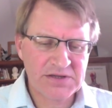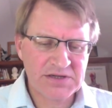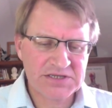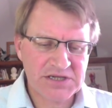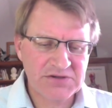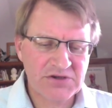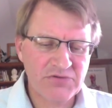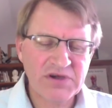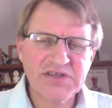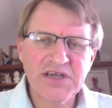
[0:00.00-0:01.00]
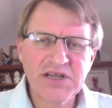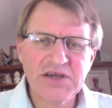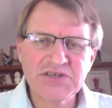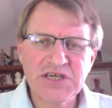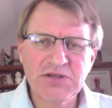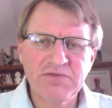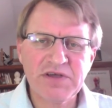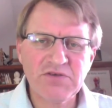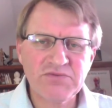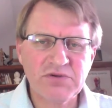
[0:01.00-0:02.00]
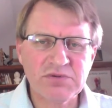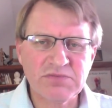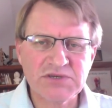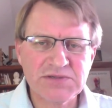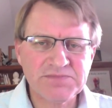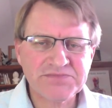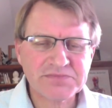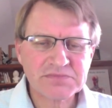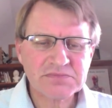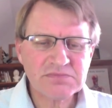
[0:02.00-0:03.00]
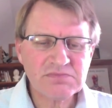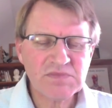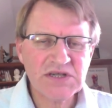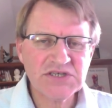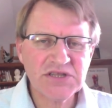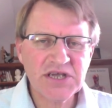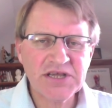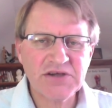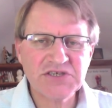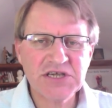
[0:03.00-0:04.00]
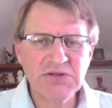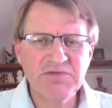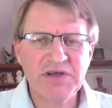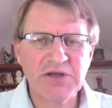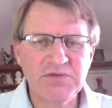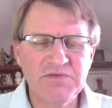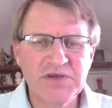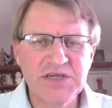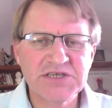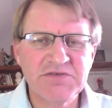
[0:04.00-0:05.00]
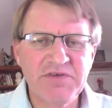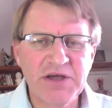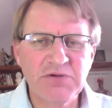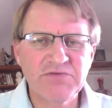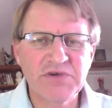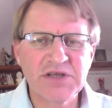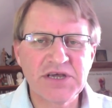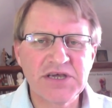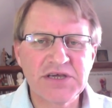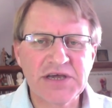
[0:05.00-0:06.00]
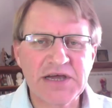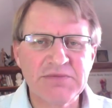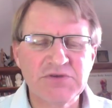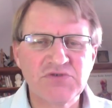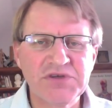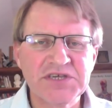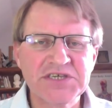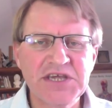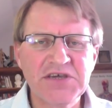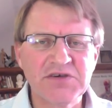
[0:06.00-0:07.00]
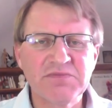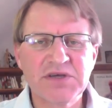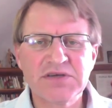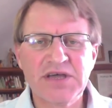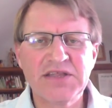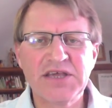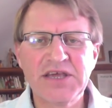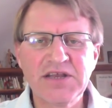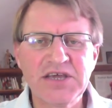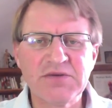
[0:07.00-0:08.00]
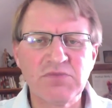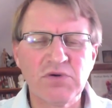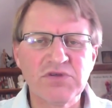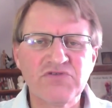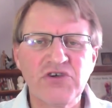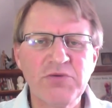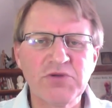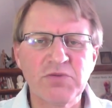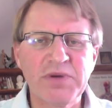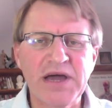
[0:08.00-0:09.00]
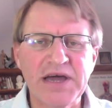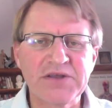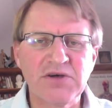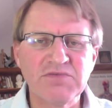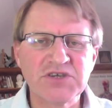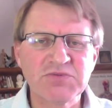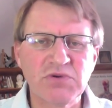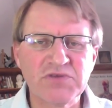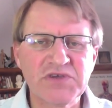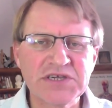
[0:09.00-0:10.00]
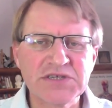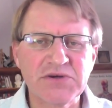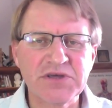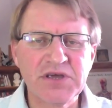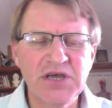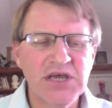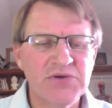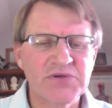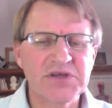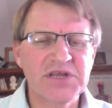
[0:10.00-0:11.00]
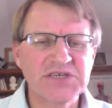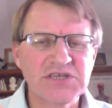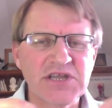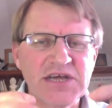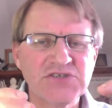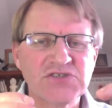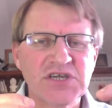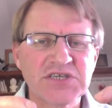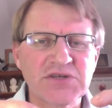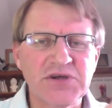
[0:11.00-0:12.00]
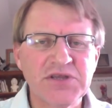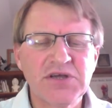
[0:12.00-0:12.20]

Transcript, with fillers: So correct ileocecal valve problems. So the ileocecal valve is a valve really um, between the cecum and the ileum or the terminal part of the small intestine where it connects to the large intestine.